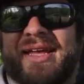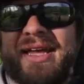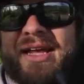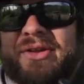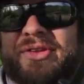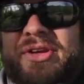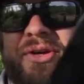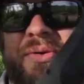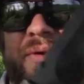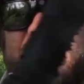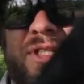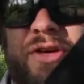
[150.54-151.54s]

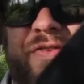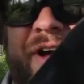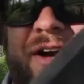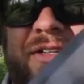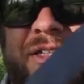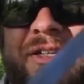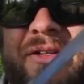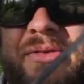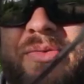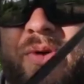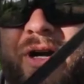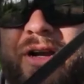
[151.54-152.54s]
it'll start fires. It'll
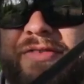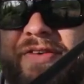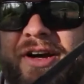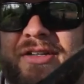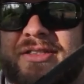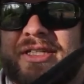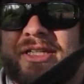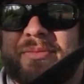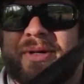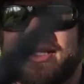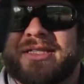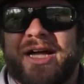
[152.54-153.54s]
work on a fire still,
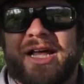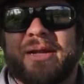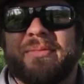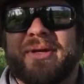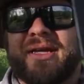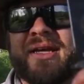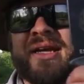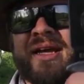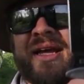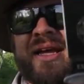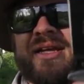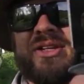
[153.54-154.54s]
but it's not going to be
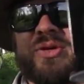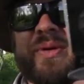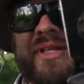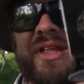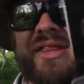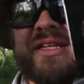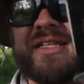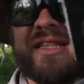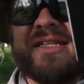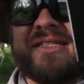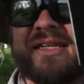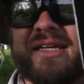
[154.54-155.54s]
doing the things that
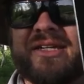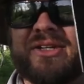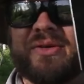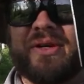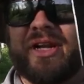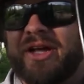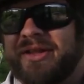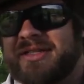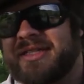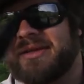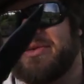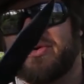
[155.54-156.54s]
this thing can do. This
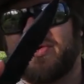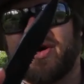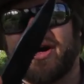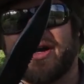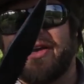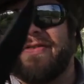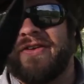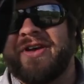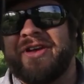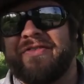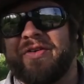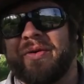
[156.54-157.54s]
thing will work
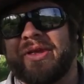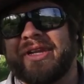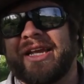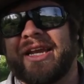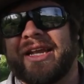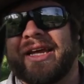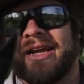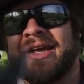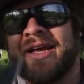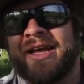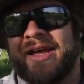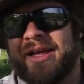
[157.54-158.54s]
if you really needed it.
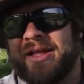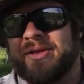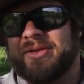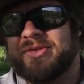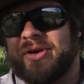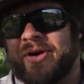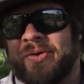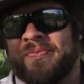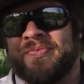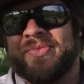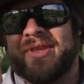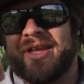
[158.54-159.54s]
So
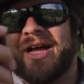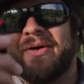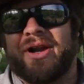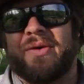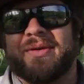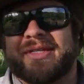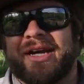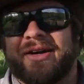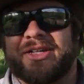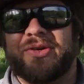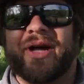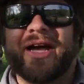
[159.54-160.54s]
I would always carry
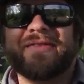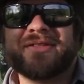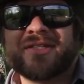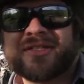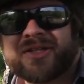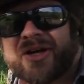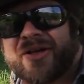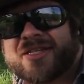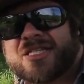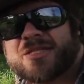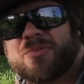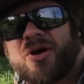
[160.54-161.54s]
2 knives. So
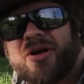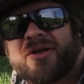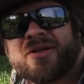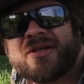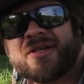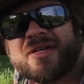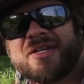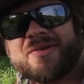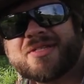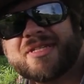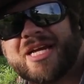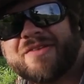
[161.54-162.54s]
that's a small,
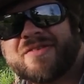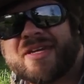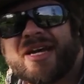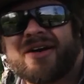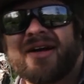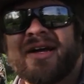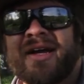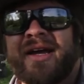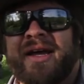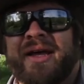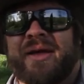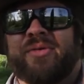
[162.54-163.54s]
interesting knife to carry.
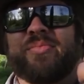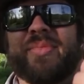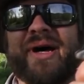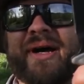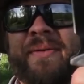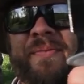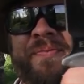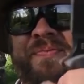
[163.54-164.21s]
But